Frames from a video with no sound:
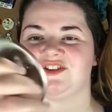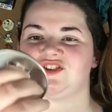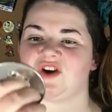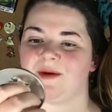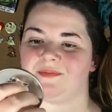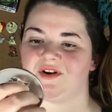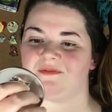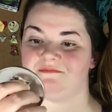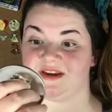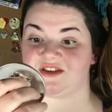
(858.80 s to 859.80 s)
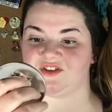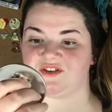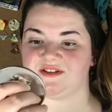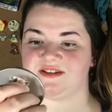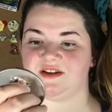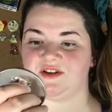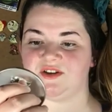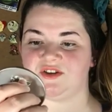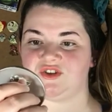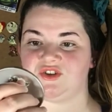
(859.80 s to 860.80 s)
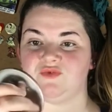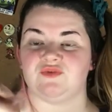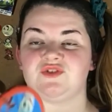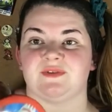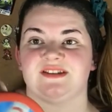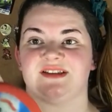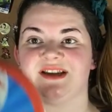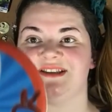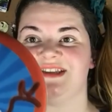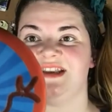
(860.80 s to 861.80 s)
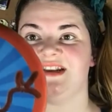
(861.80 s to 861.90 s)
Shopper Mixers June 2019,